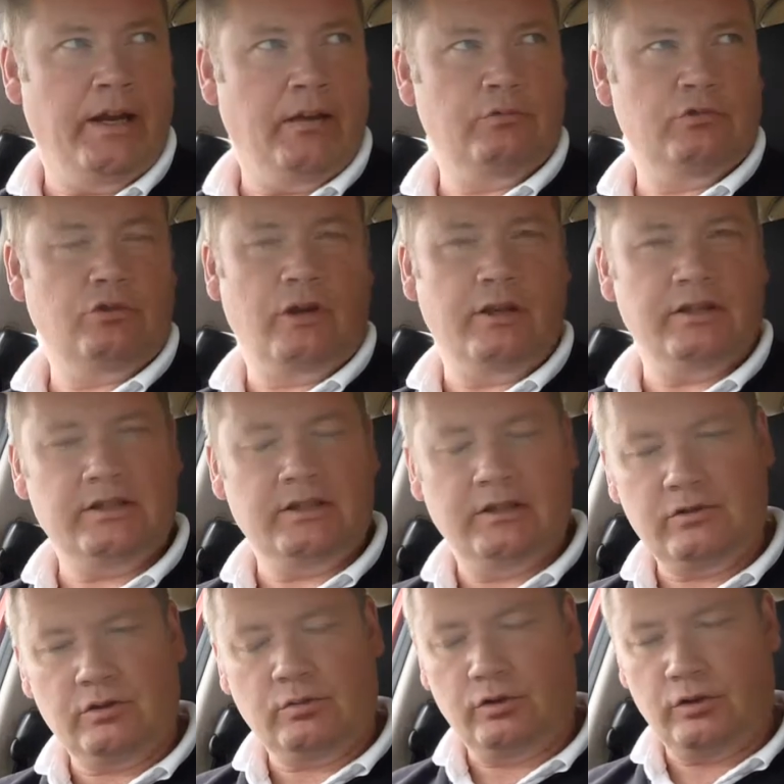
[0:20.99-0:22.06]
and I'm trying
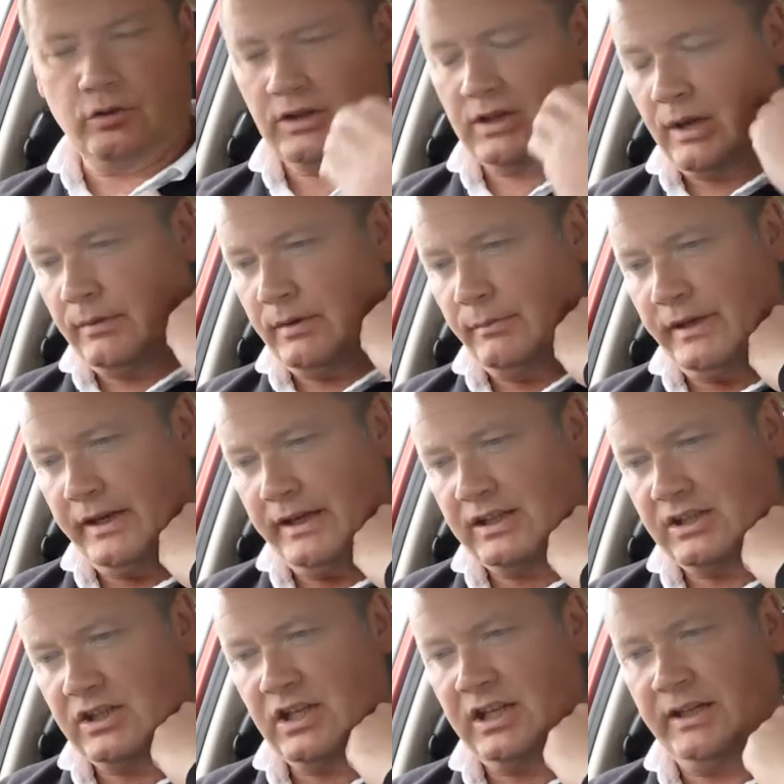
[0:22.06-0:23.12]
to just do a couple of
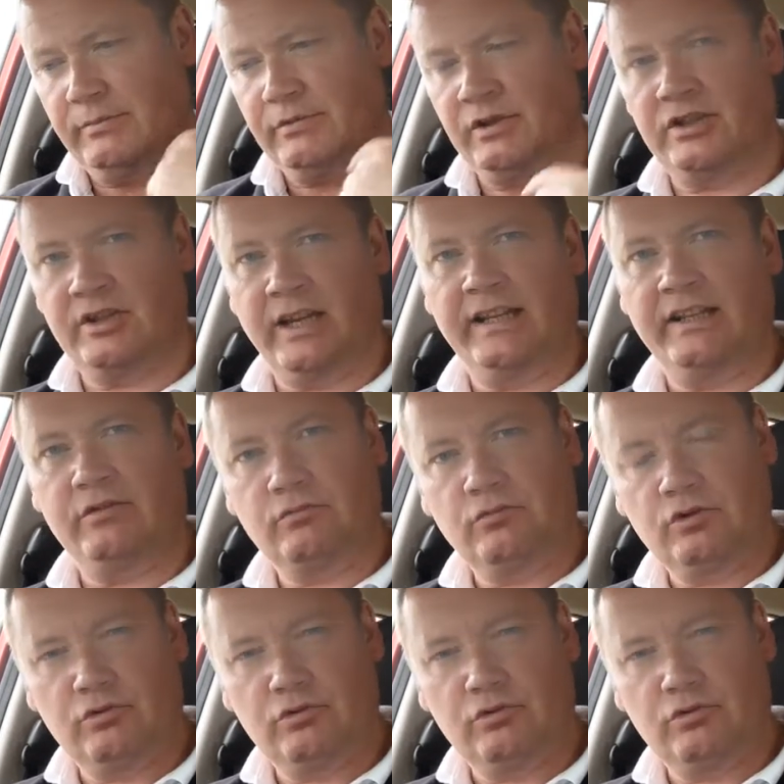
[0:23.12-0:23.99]
minutes clip to say